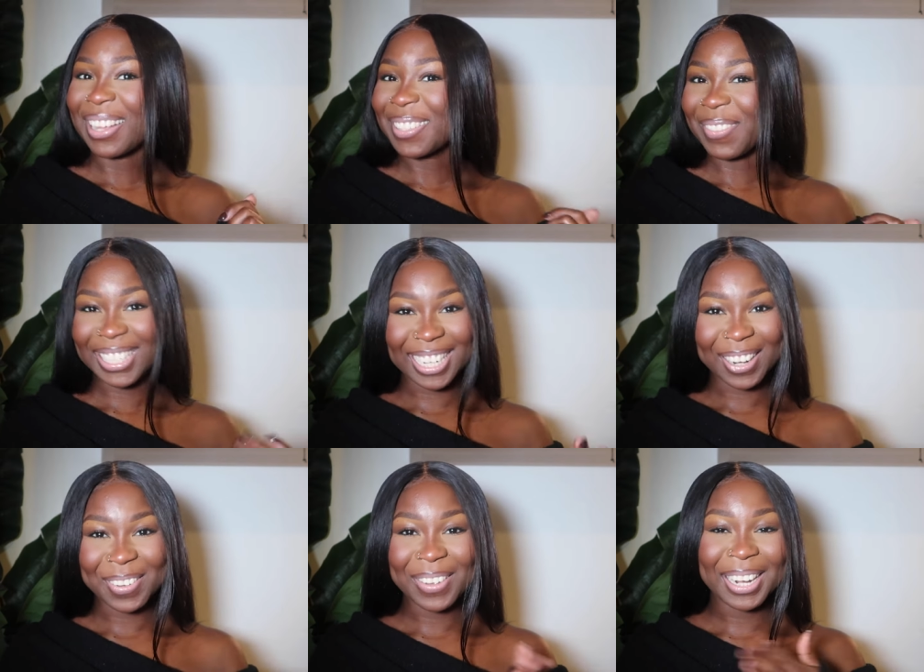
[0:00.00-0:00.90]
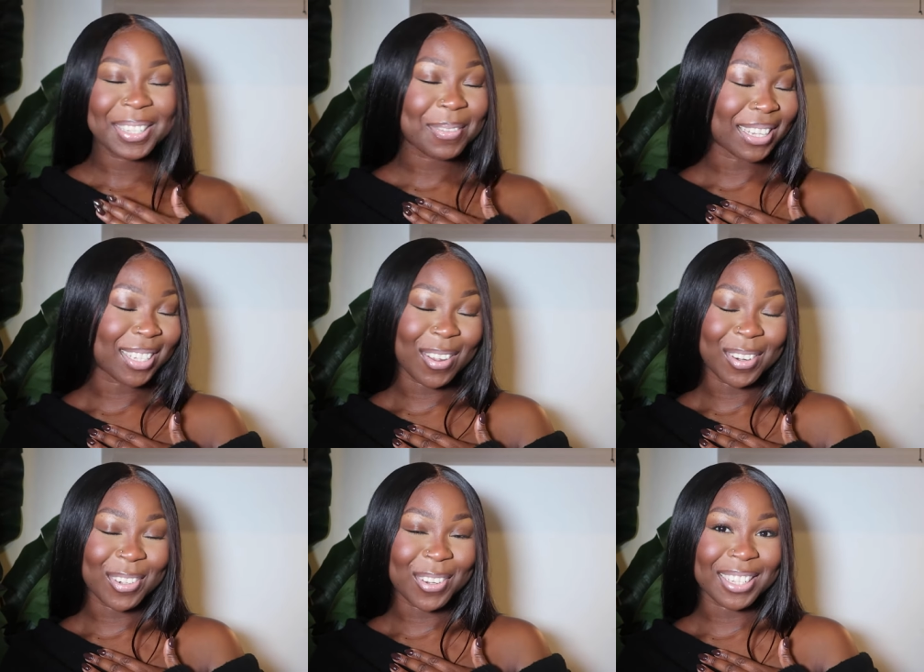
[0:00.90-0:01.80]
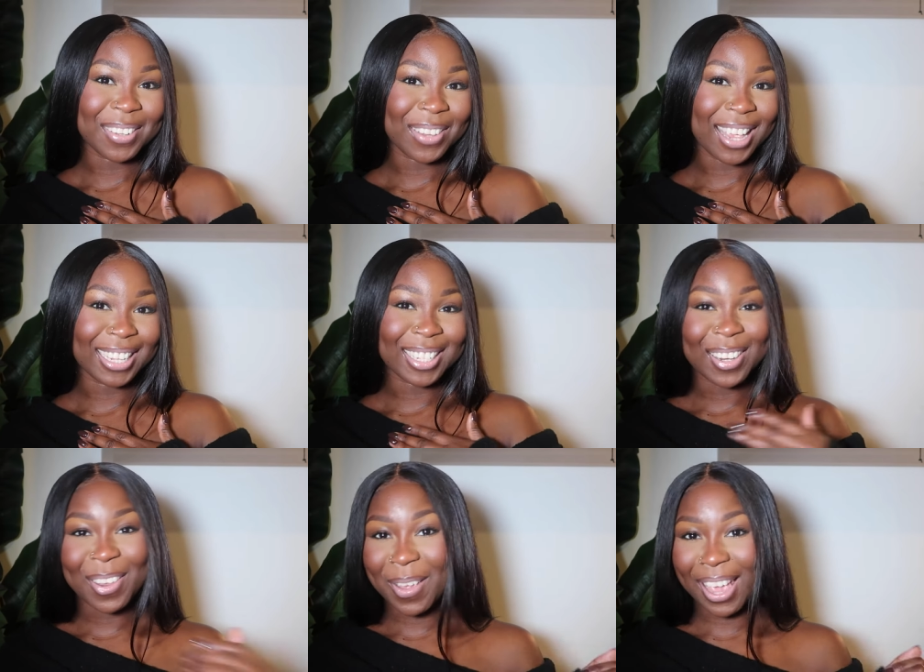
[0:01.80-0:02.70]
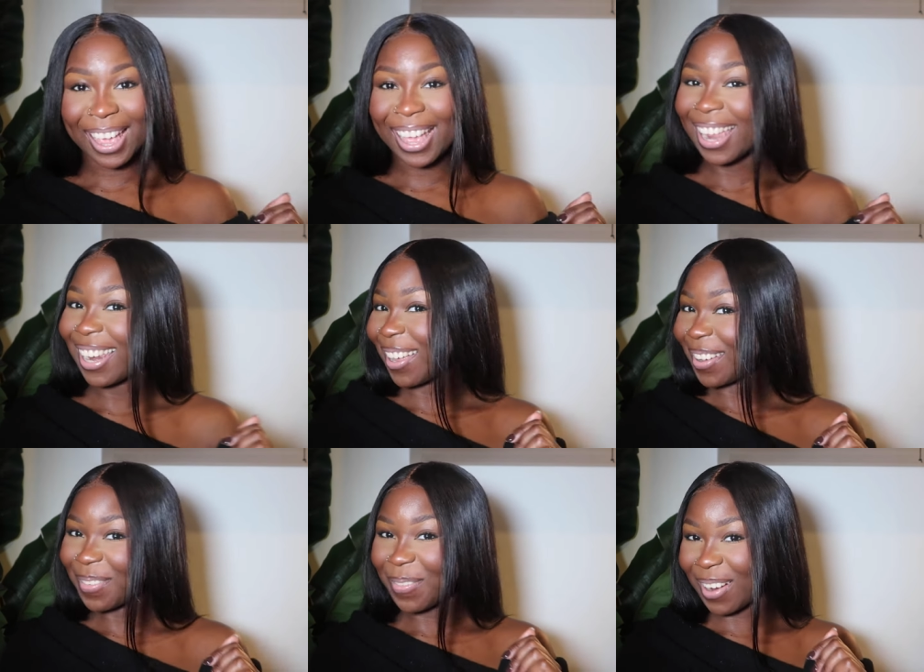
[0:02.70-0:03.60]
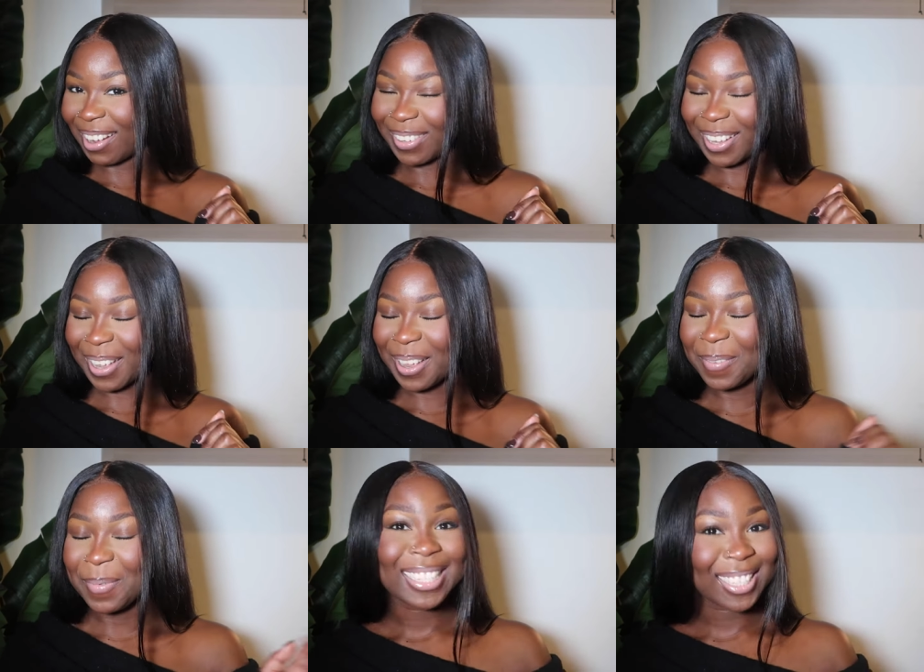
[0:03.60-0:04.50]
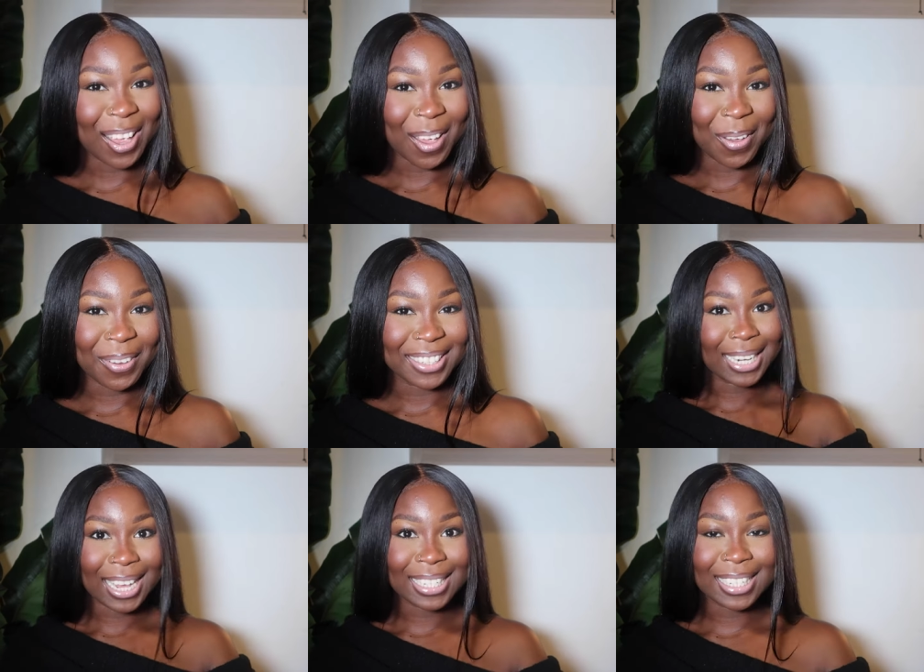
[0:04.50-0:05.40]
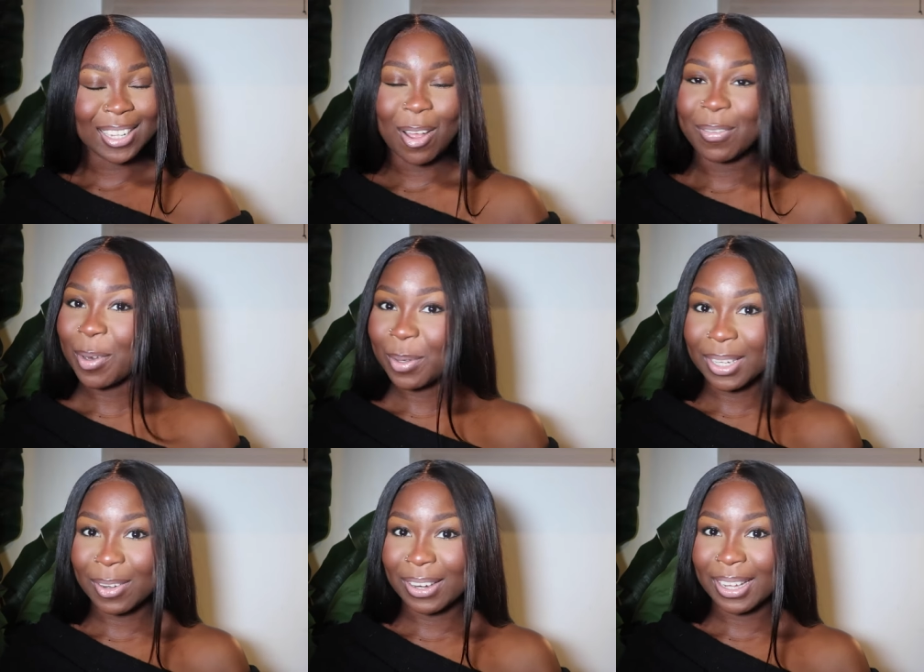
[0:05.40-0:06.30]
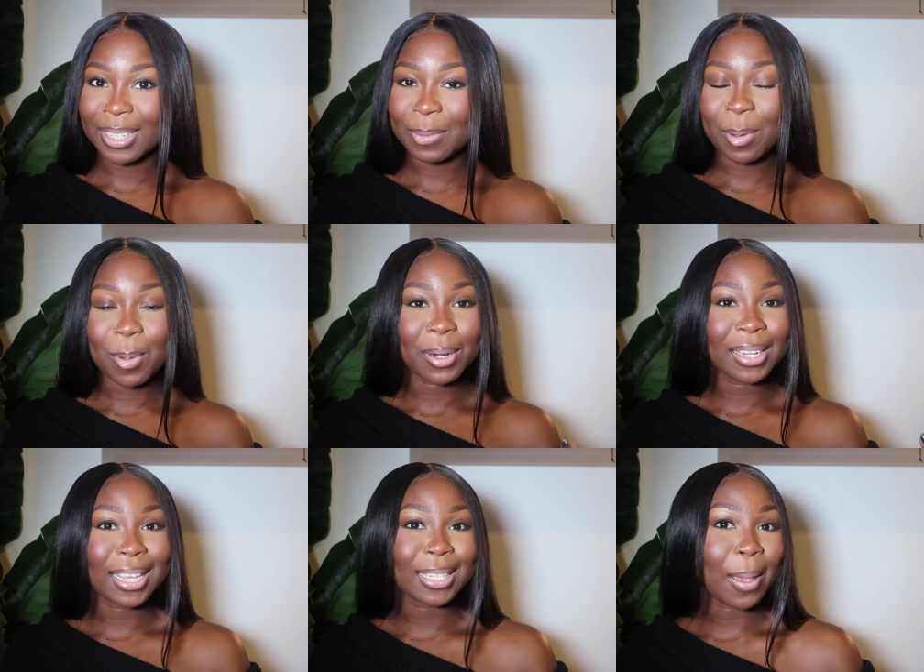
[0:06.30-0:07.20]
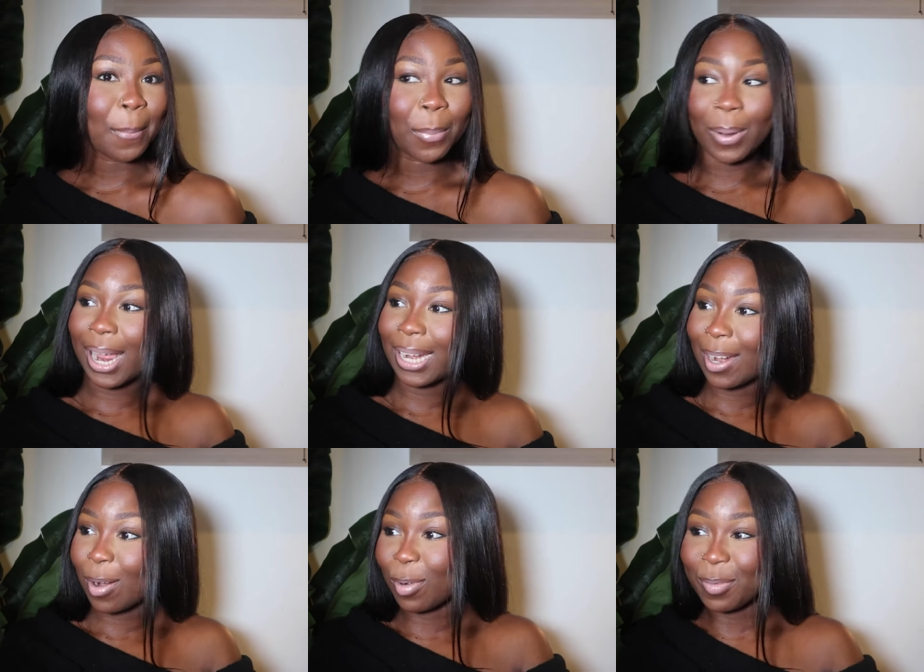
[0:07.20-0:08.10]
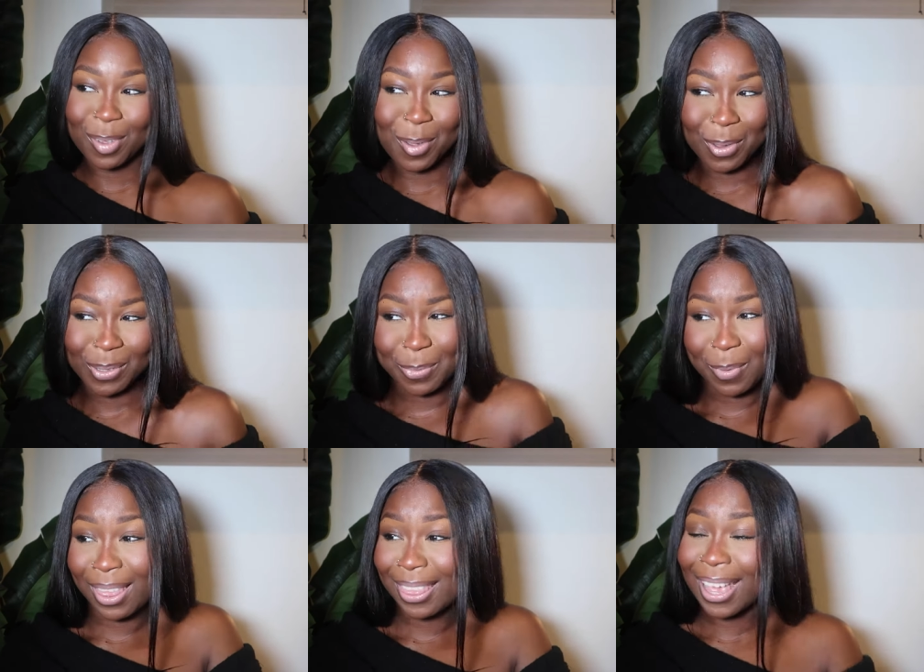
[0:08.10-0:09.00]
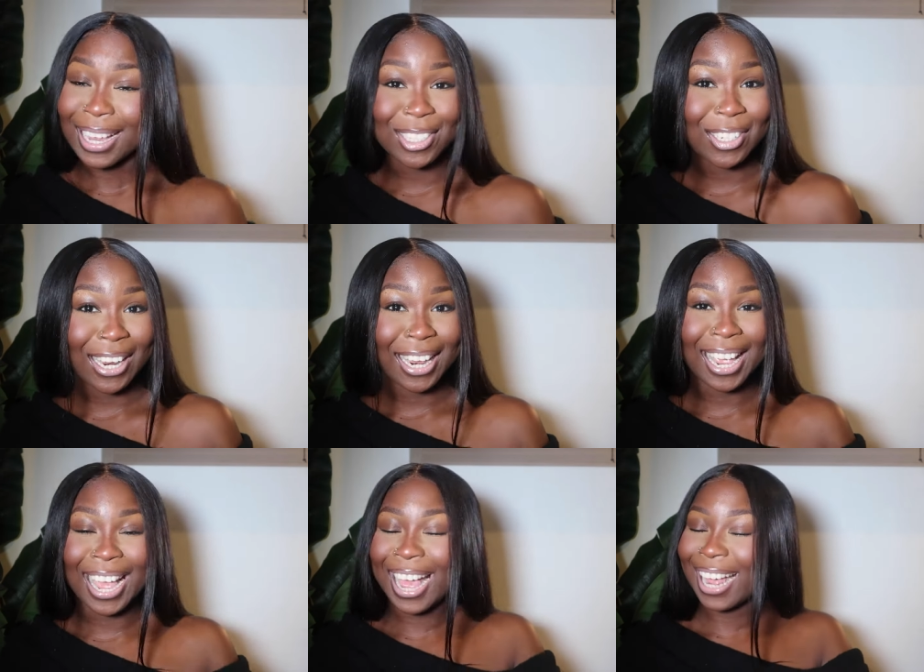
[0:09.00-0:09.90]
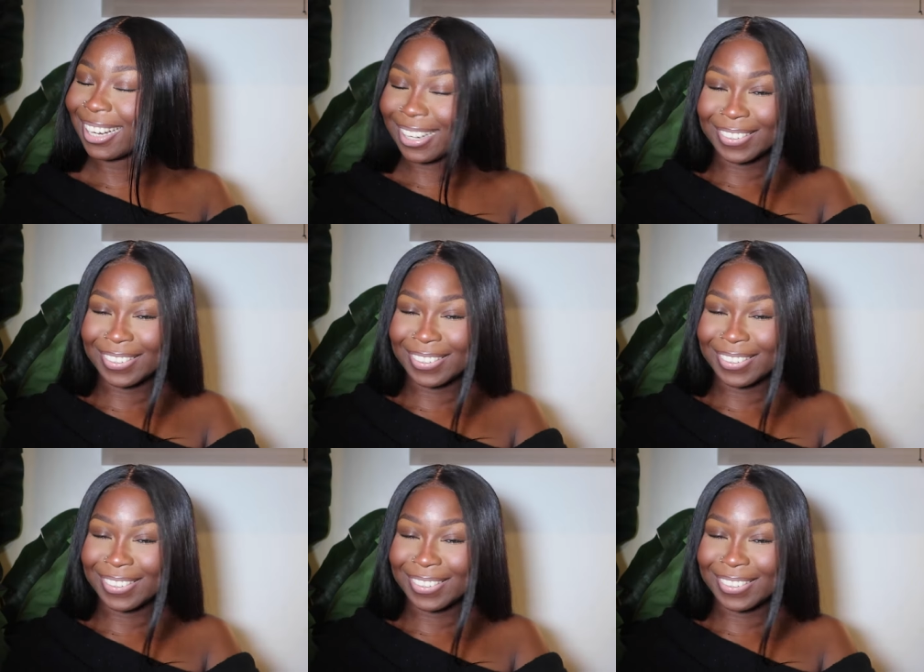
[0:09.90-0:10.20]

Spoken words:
back to my channel. My name is Sebastiana Joyce. If you guys are new here, hello and welcome. So today is the start of a new series. We're calling this Brand Reviews with SJ. I don't